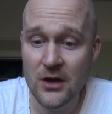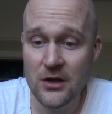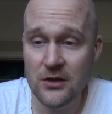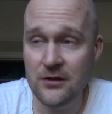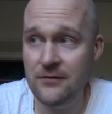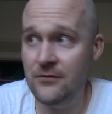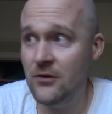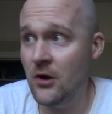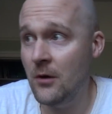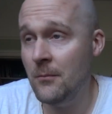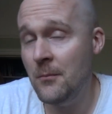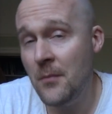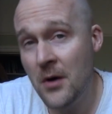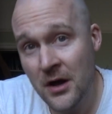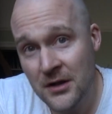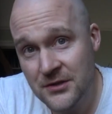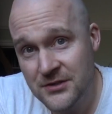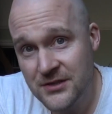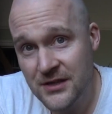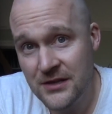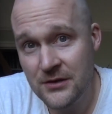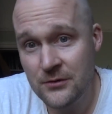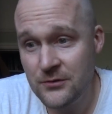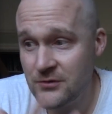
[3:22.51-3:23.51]
You've got
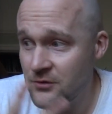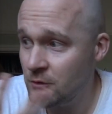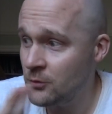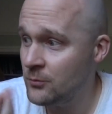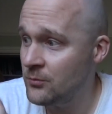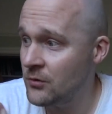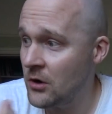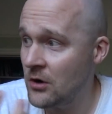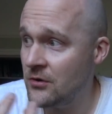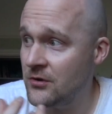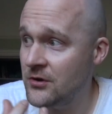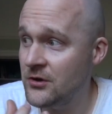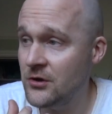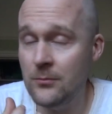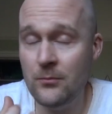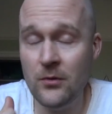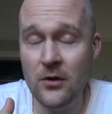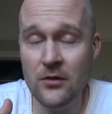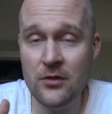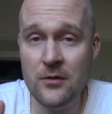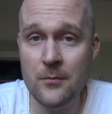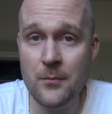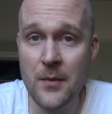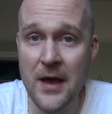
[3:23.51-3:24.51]
Martin, who's all broken up
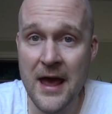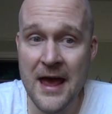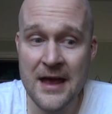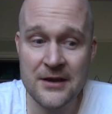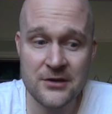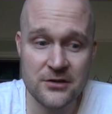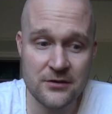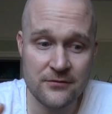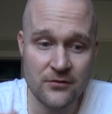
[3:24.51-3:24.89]
on the bed.